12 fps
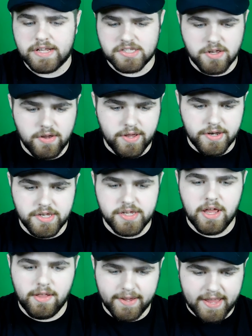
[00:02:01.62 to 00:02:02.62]
That's good.
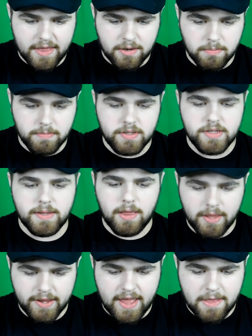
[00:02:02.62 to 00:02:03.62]
Yelling
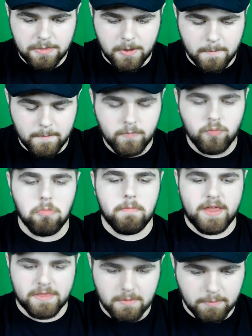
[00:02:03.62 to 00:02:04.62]
at them will
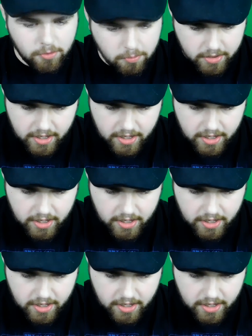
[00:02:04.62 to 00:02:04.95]
make them do what